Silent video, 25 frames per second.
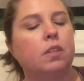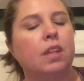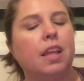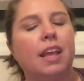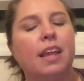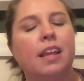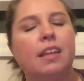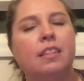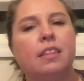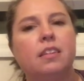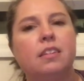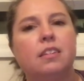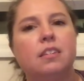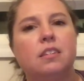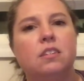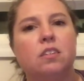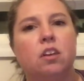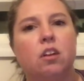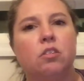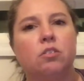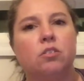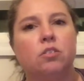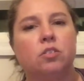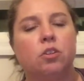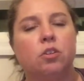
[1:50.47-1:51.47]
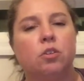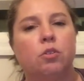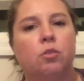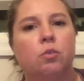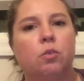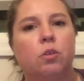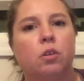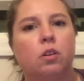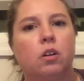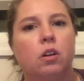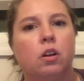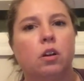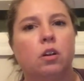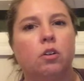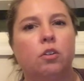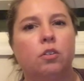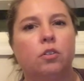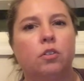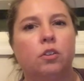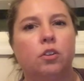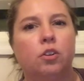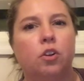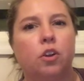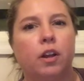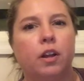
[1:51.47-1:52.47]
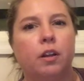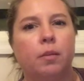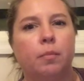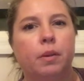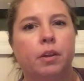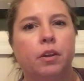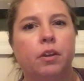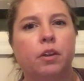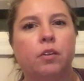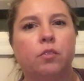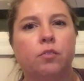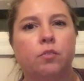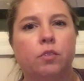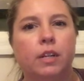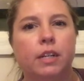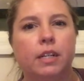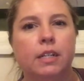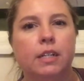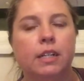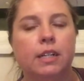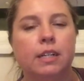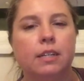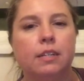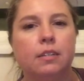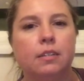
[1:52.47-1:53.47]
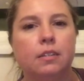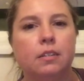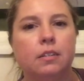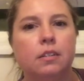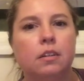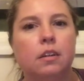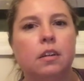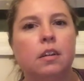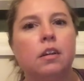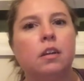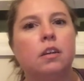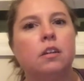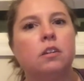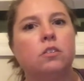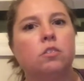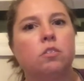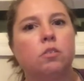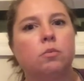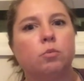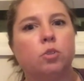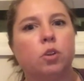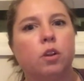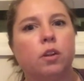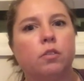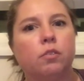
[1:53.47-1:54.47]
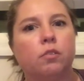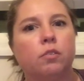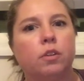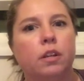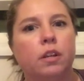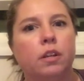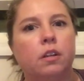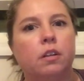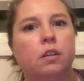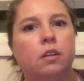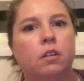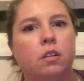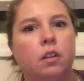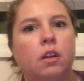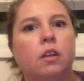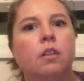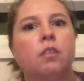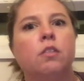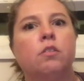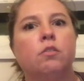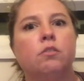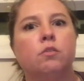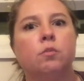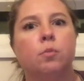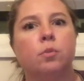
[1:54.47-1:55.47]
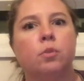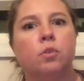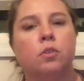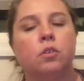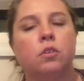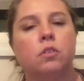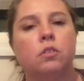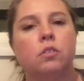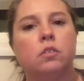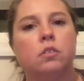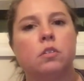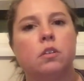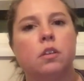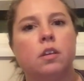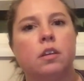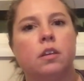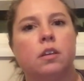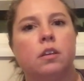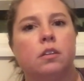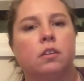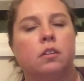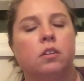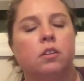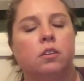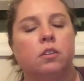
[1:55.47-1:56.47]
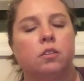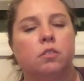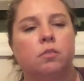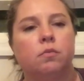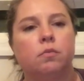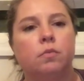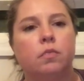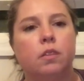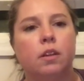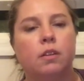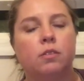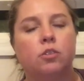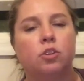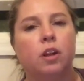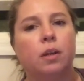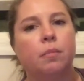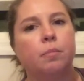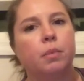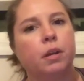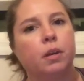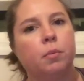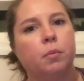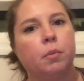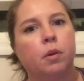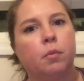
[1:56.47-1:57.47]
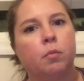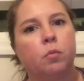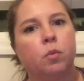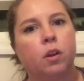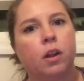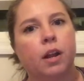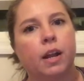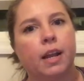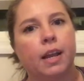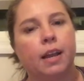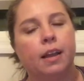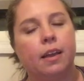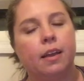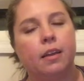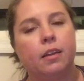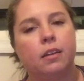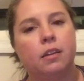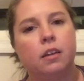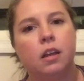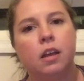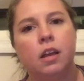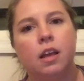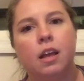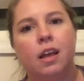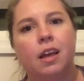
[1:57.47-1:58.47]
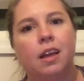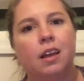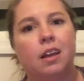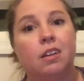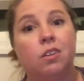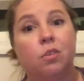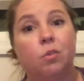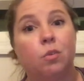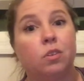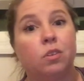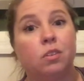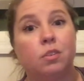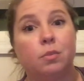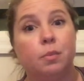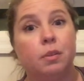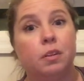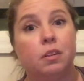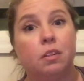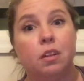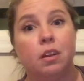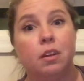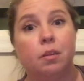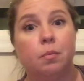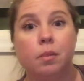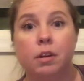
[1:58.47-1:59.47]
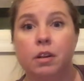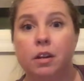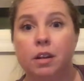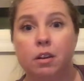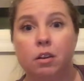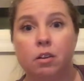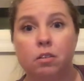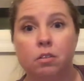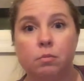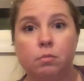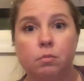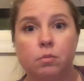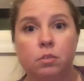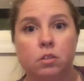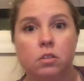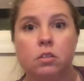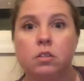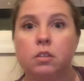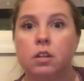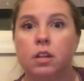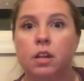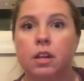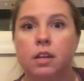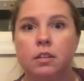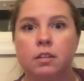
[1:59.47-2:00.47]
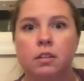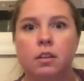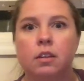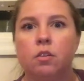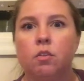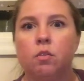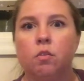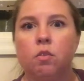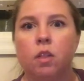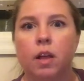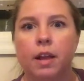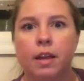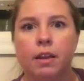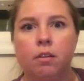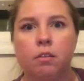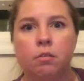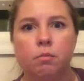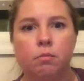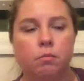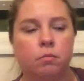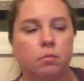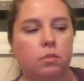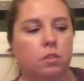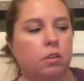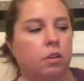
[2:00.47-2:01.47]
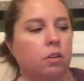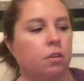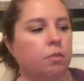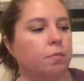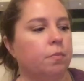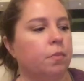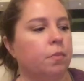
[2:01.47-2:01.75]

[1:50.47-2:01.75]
And this is also on the Great American Read list, so I'm trying to read a lot of those books, and I try and pick them up where I can, and I don't want to spend a lot of money on them just in case I don't like them. So